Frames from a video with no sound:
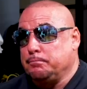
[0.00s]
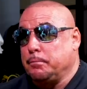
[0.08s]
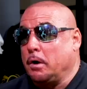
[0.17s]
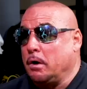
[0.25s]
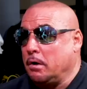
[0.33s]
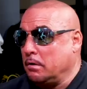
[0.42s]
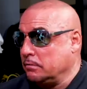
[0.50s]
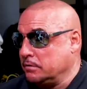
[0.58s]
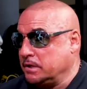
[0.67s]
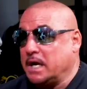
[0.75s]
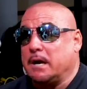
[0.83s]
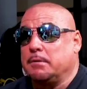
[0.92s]

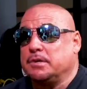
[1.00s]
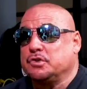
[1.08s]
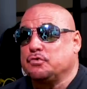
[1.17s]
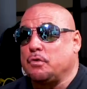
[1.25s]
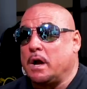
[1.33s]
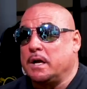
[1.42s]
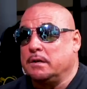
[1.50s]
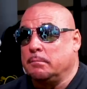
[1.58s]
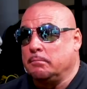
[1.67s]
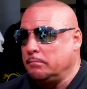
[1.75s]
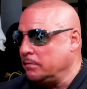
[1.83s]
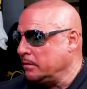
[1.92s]
Gary
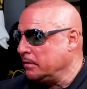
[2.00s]
Strideham,